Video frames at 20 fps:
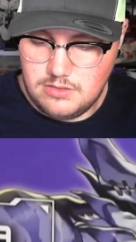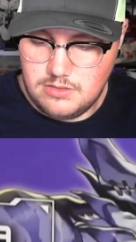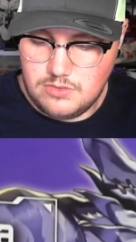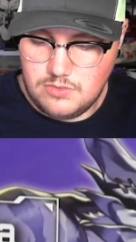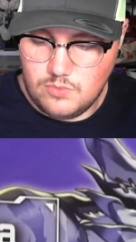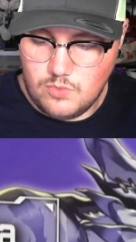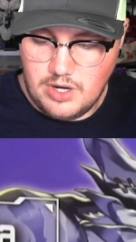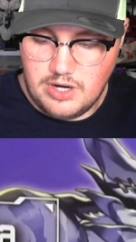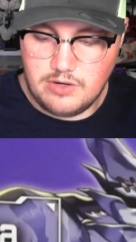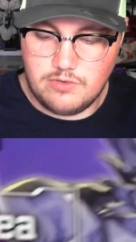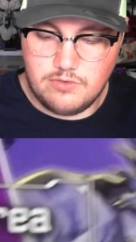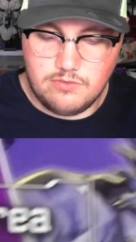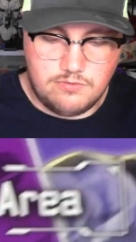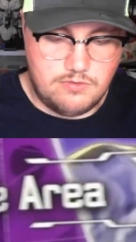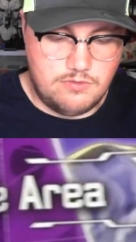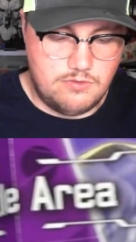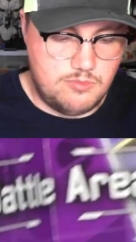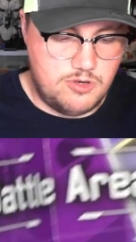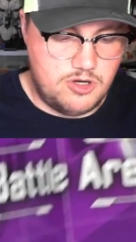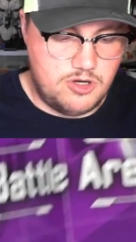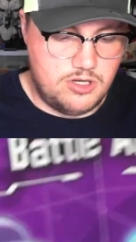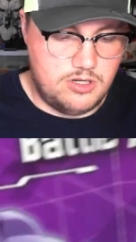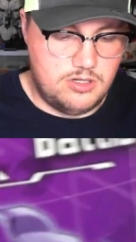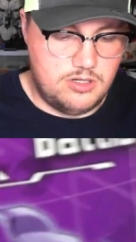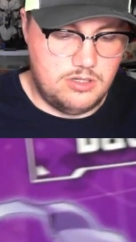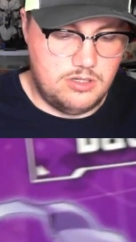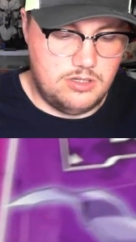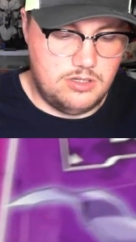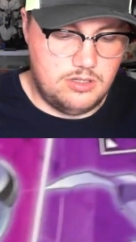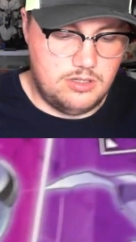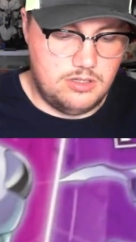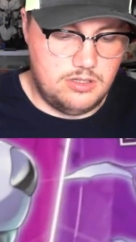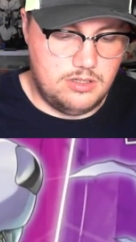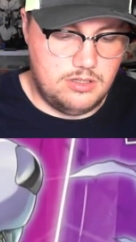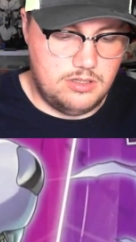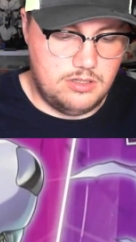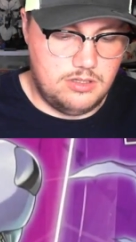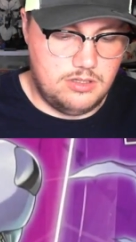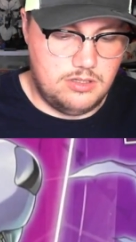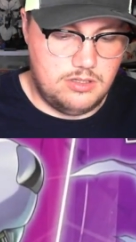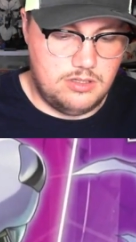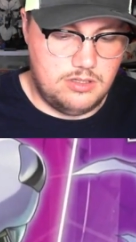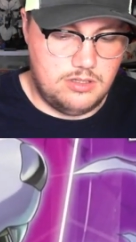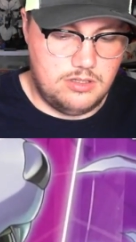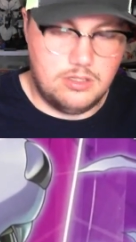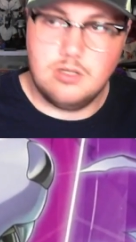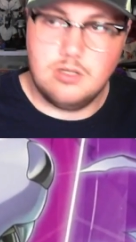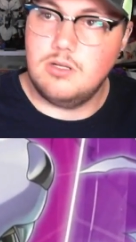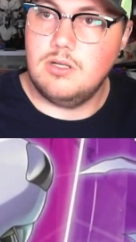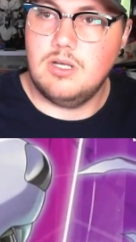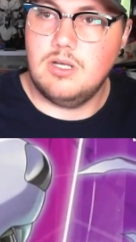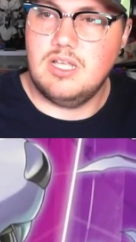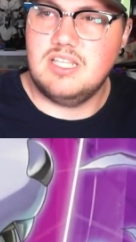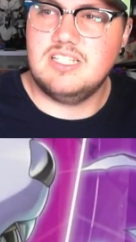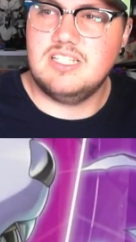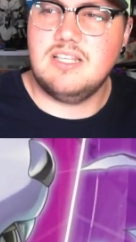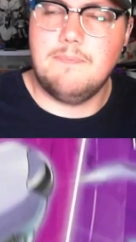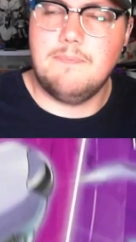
Were Garurumon. Is that